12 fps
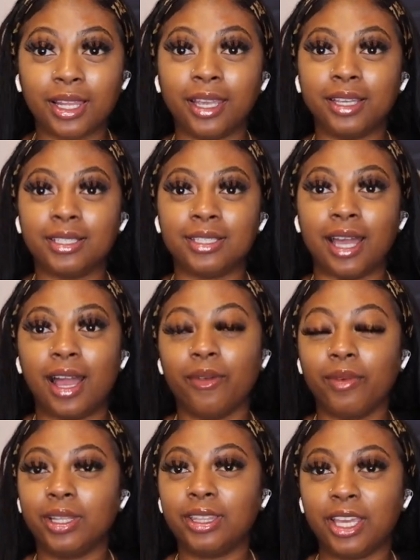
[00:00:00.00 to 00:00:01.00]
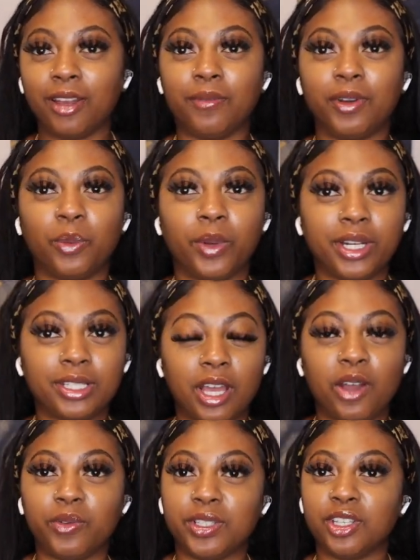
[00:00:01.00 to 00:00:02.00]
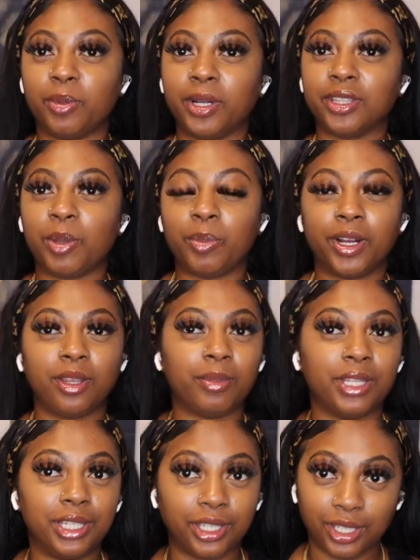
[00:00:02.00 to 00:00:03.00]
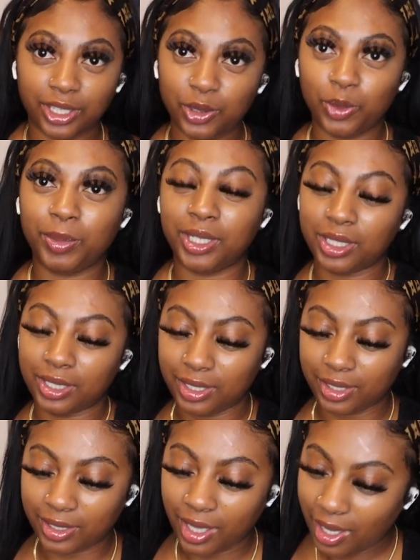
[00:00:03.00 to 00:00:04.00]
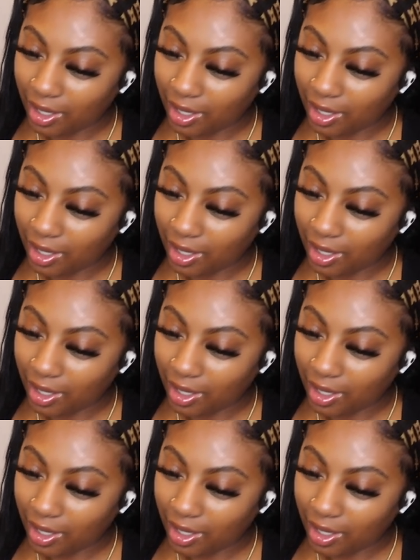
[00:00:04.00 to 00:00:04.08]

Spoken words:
like, because I really think I'm gonna wear this outfit to the birthday party and be looking cute because